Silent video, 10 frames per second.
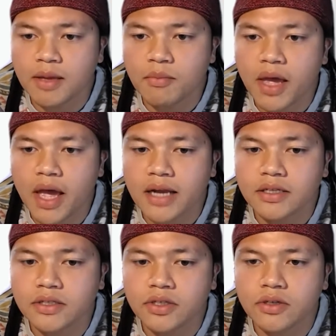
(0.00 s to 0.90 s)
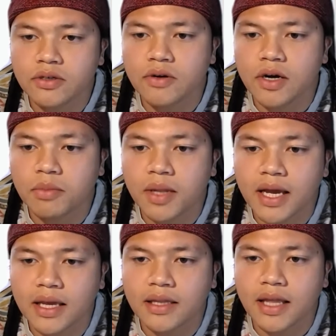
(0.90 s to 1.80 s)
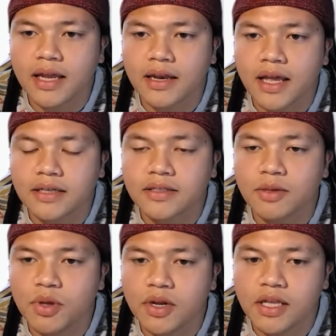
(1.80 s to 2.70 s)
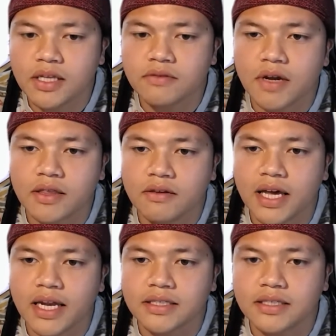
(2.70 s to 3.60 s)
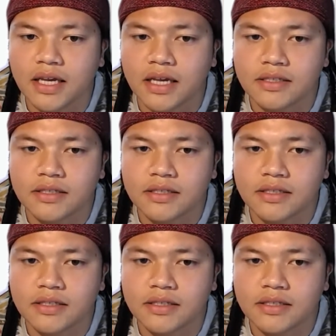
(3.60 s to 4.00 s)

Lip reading: impact to our Black and Latinx communities throughout the United States.